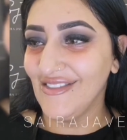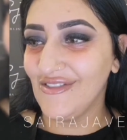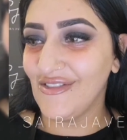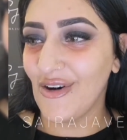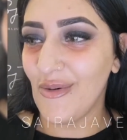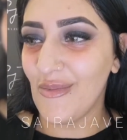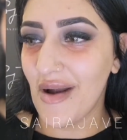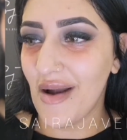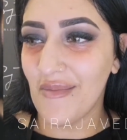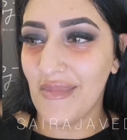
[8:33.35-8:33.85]

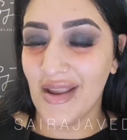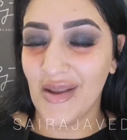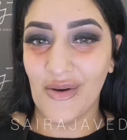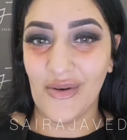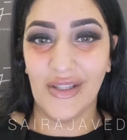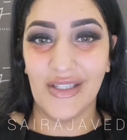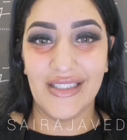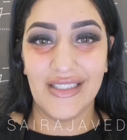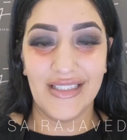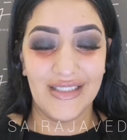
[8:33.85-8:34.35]
from my
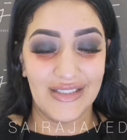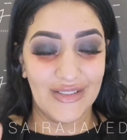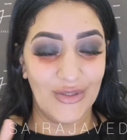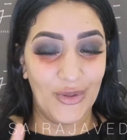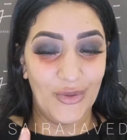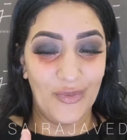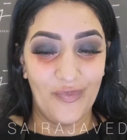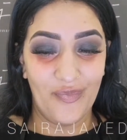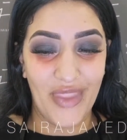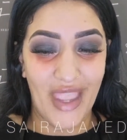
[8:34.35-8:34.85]
holiday,
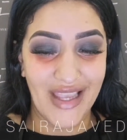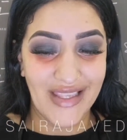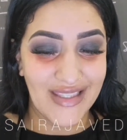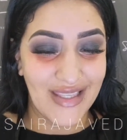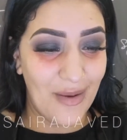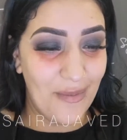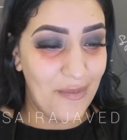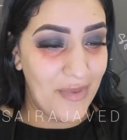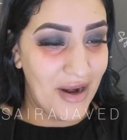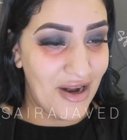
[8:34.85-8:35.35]
so
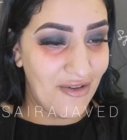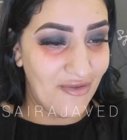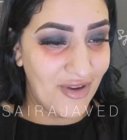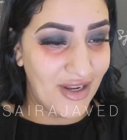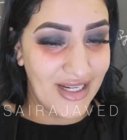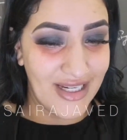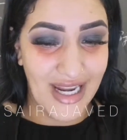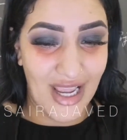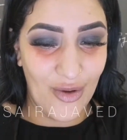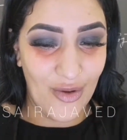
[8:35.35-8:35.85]
that's
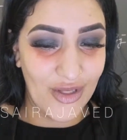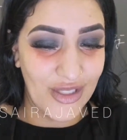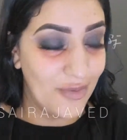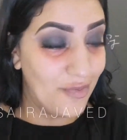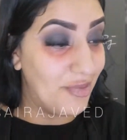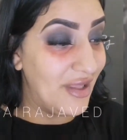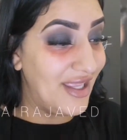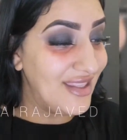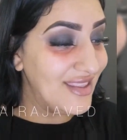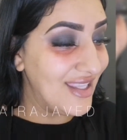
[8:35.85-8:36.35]
perfect. Now
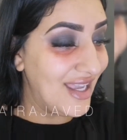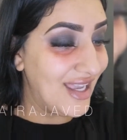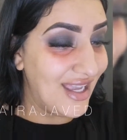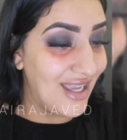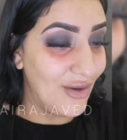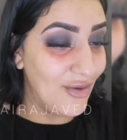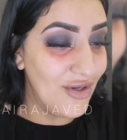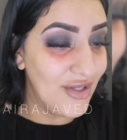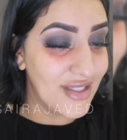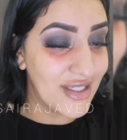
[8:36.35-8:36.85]
to blend
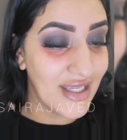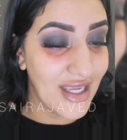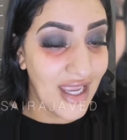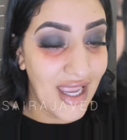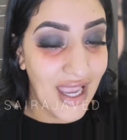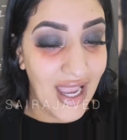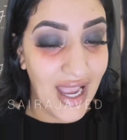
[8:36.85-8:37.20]
that out,